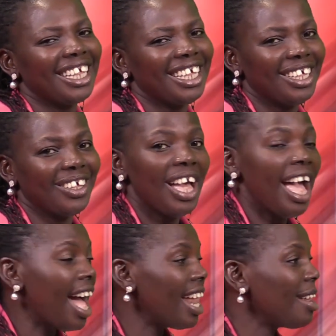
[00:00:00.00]
Thank you.
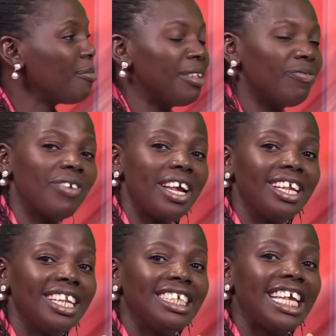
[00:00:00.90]
And let me
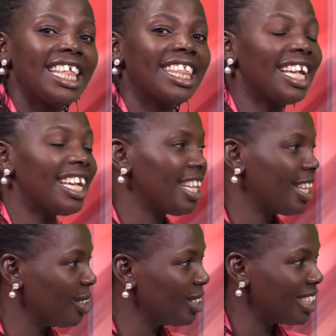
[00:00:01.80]
finally say
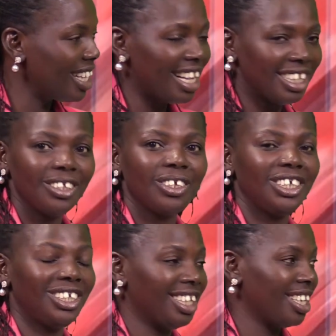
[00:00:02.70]
thank you to the National
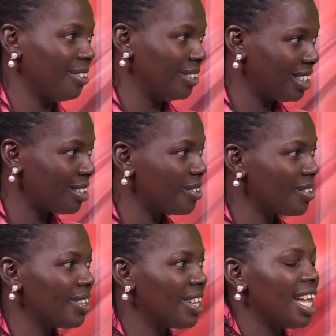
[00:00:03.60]
Teaching Council,
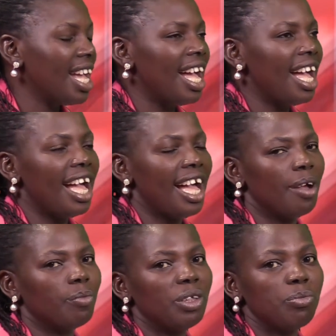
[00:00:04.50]

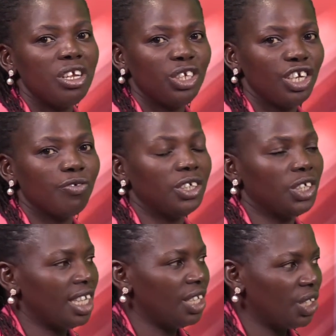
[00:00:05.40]
the Ministry of
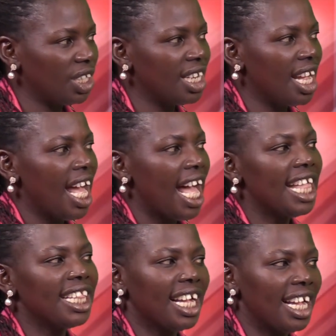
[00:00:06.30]
Education,
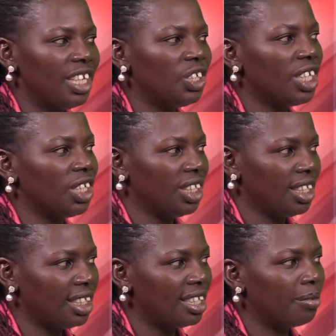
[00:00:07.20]
and the Ghana
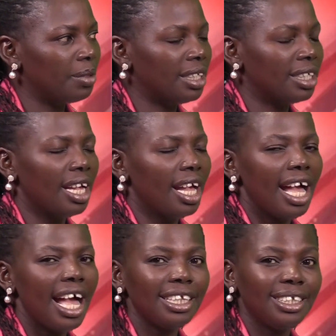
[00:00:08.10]
Education Service.
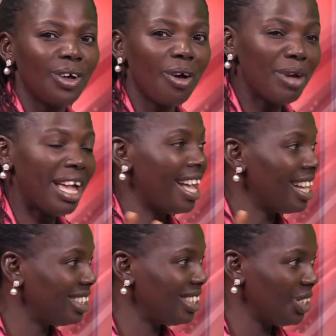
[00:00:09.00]
And to all my
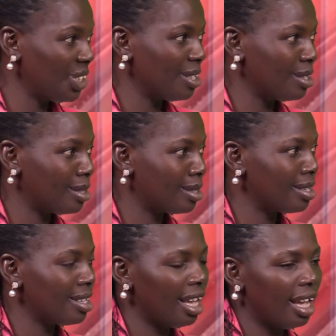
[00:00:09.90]
head teachers,
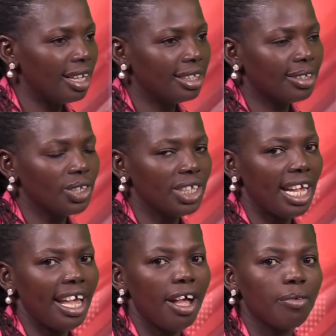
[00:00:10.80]
yes, because
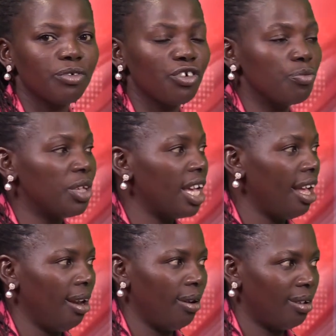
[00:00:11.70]
they helped groom me
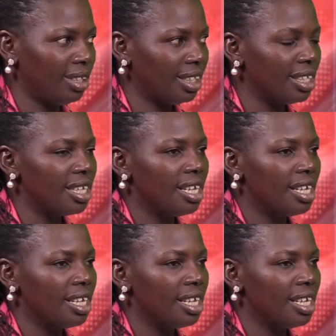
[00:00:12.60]
a lot.